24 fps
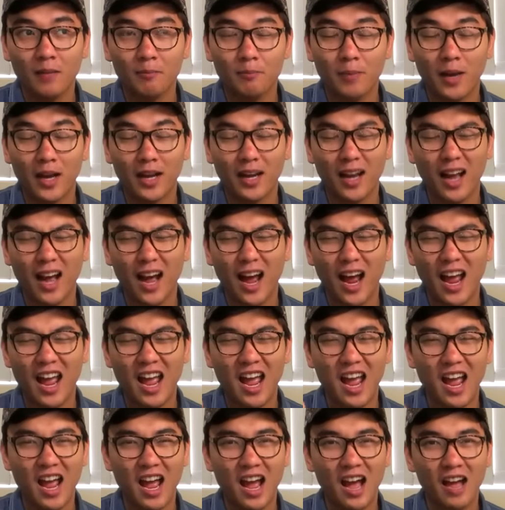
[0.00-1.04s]
But
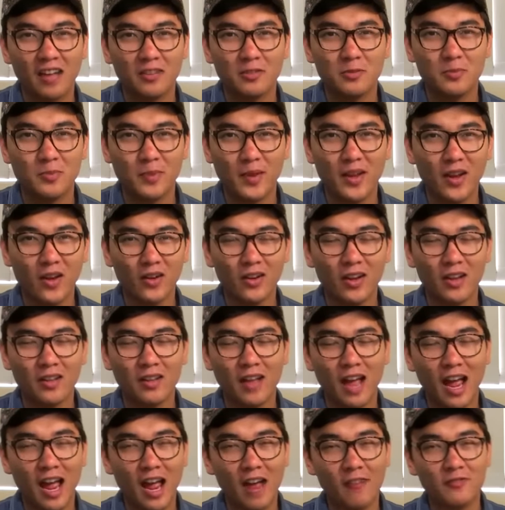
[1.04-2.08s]
to be
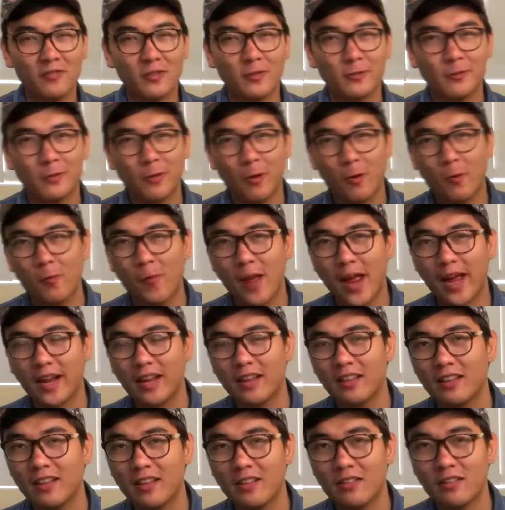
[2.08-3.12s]
honest, I have to go back
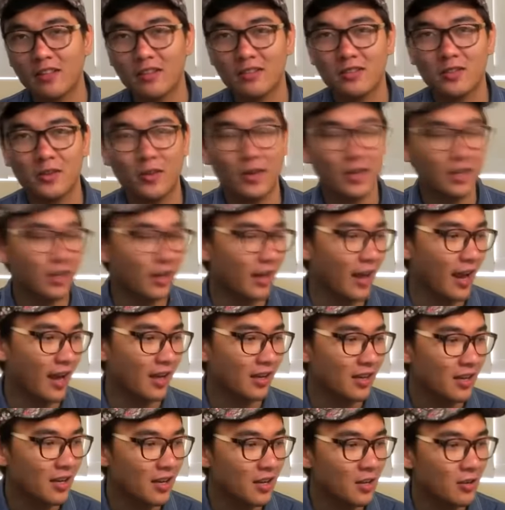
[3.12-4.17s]
and listen to it
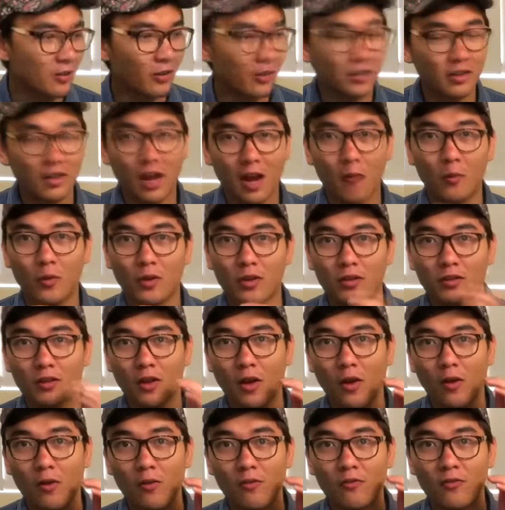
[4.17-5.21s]
again because I was
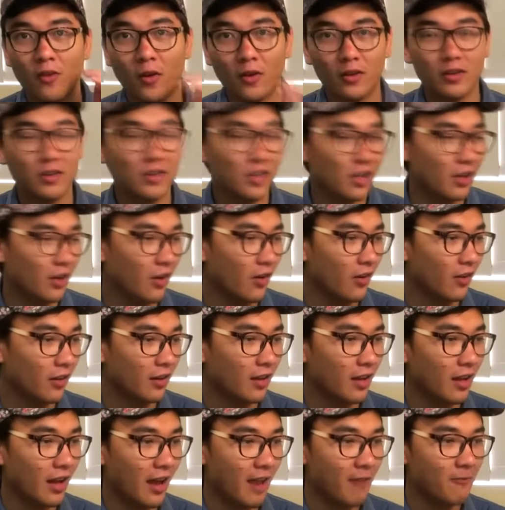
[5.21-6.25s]
so focusing on
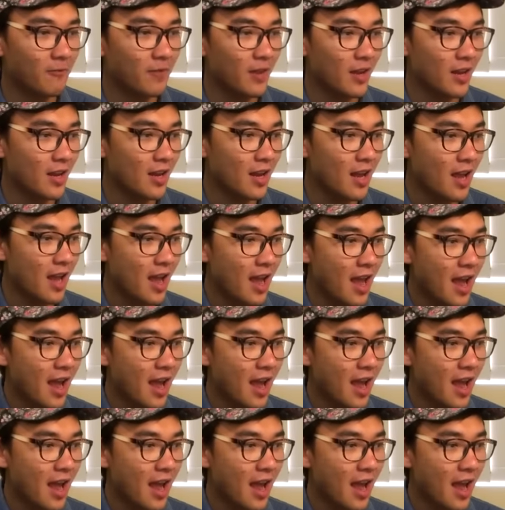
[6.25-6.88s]
the MV